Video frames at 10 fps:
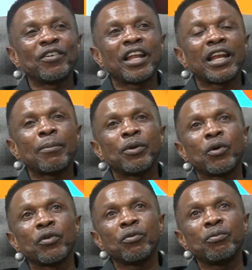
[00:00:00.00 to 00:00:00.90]
anami
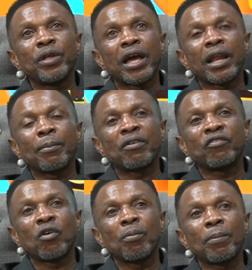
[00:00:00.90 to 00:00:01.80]
when you be an amount
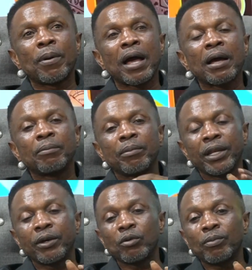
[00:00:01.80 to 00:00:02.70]
for papa, me
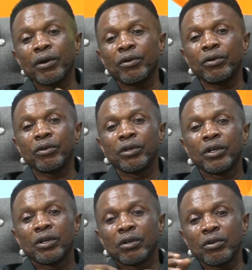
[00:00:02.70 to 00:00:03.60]
no bagro,
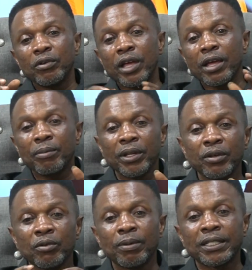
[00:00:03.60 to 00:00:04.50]
on ye, me
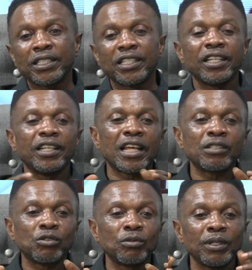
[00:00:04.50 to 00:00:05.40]
no basri,
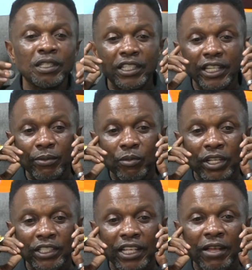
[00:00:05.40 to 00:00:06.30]
nansu me 3
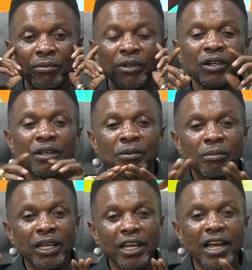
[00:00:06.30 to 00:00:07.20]
months,
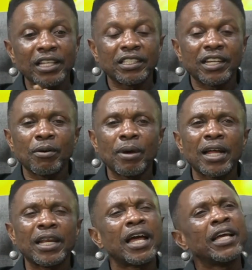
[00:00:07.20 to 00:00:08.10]
men can't chew
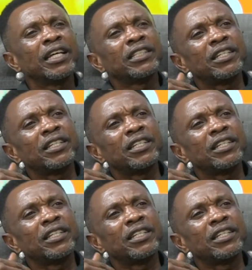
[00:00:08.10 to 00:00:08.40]
wada till